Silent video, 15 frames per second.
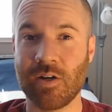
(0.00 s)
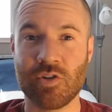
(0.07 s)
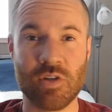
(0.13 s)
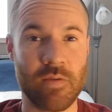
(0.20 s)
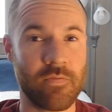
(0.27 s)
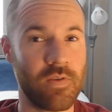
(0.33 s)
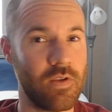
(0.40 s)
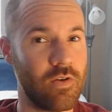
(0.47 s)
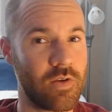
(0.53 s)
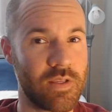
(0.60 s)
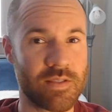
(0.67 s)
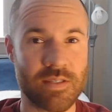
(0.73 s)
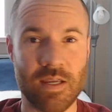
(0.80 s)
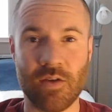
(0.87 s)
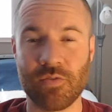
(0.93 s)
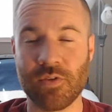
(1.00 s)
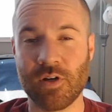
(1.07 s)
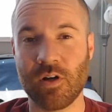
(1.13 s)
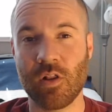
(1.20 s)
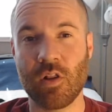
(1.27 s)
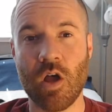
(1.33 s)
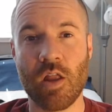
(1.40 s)
Jeff Hill gets out there,
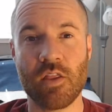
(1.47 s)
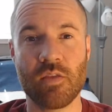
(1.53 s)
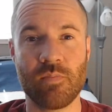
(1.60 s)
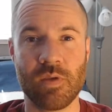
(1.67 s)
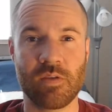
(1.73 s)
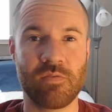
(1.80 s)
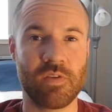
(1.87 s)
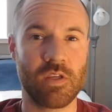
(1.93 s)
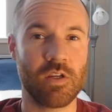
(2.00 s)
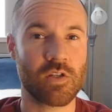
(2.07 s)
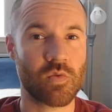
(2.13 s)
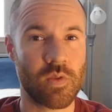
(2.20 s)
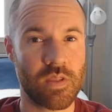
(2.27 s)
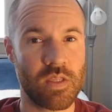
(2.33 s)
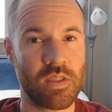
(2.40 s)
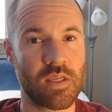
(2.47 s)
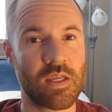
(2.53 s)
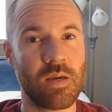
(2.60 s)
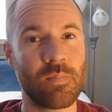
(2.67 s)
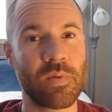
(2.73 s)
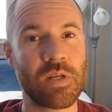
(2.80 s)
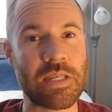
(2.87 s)
a lot of the big figures within the
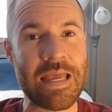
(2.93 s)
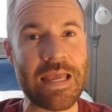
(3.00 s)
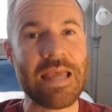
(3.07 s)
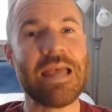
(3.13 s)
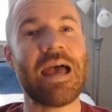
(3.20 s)
company,